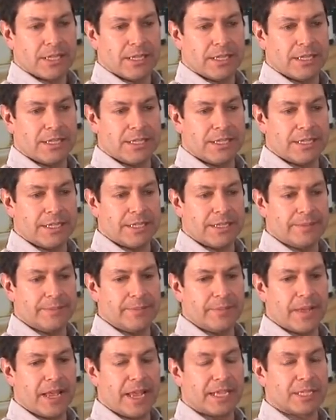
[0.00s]

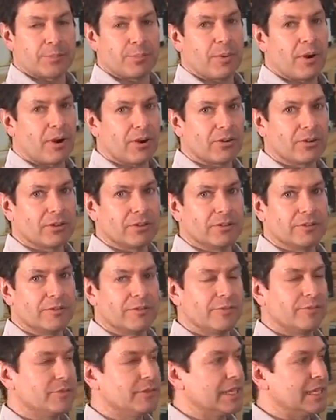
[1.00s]
As part of
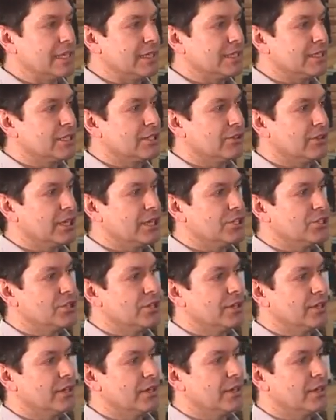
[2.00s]
the
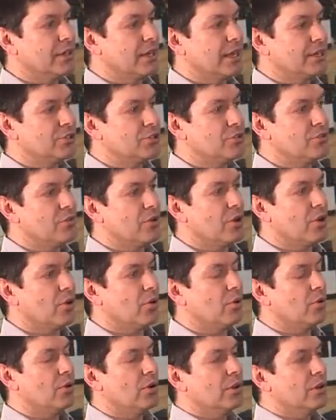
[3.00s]
installation, as you
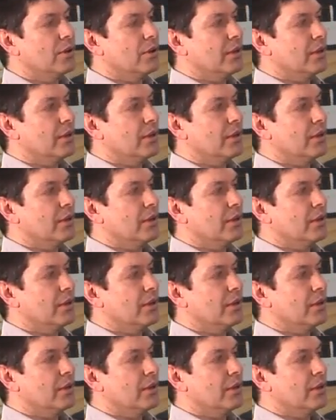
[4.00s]
know,